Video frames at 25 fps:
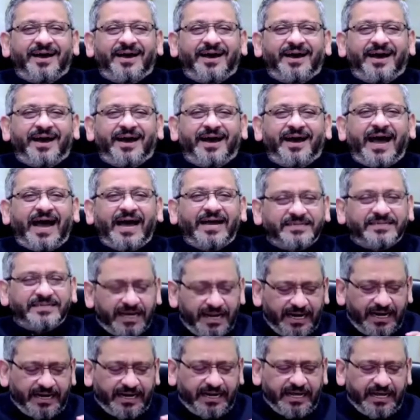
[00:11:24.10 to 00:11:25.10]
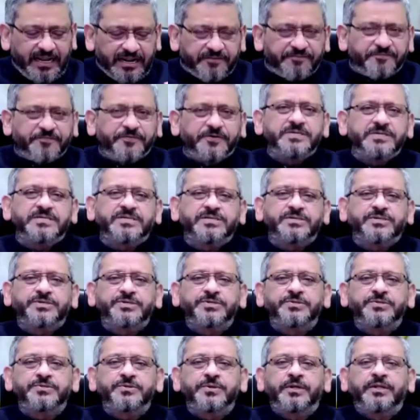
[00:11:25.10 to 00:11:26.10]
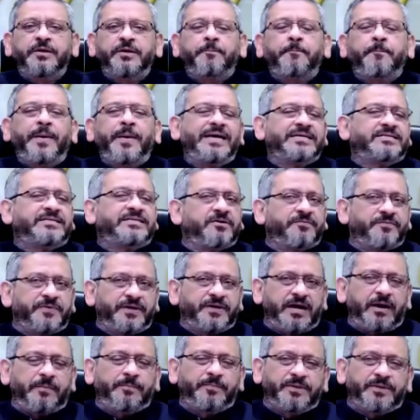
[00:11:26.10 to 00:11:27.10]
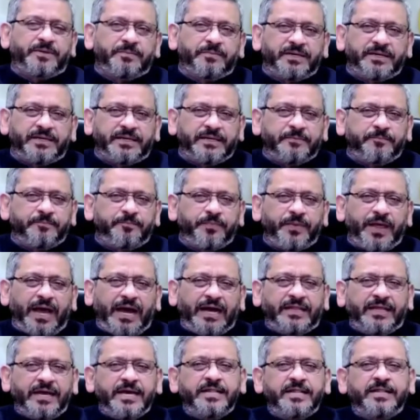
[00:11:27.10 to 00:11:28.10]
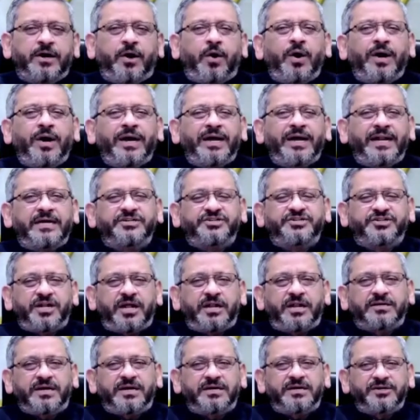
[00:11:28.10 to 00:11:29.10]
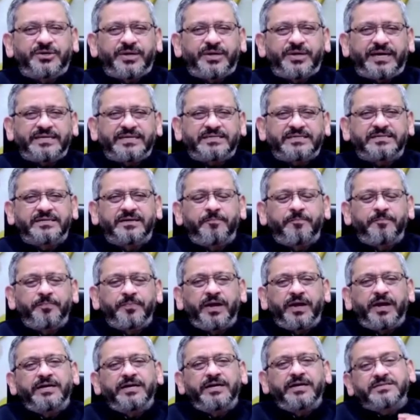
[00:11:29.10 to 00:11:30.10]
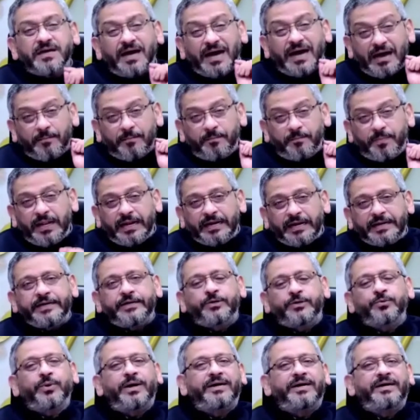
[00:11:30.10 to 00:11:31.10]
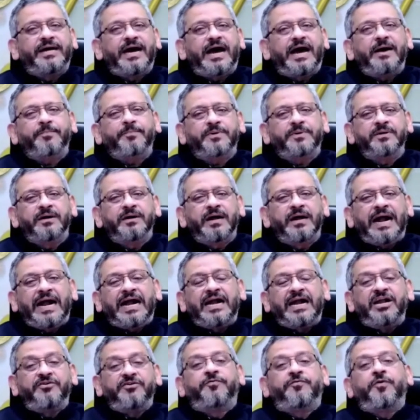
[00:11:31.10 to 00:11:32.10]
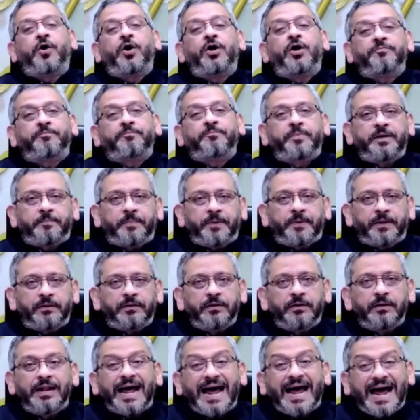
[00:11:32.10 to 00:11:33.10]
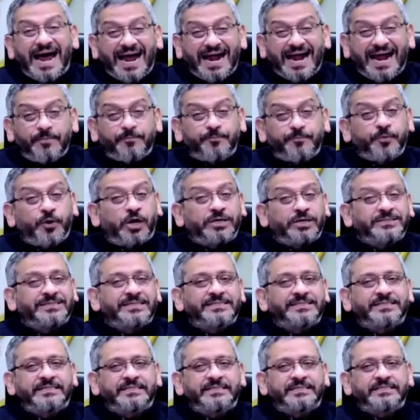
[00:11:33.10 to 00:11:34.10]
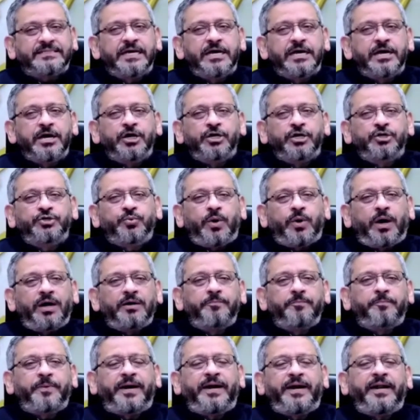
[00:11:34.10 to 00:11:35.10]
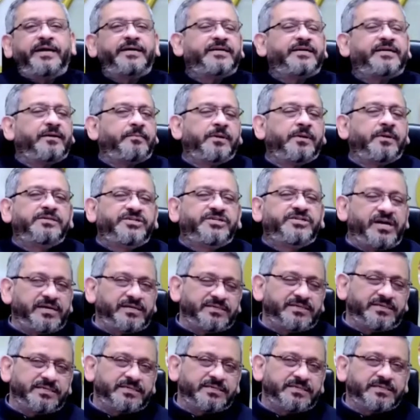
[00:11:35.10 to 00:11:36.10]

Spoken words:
Agility refers to the pace of adaptability. I think in the organizational context, it's the ability to adapt and evolve people and processes to unpredictable changes.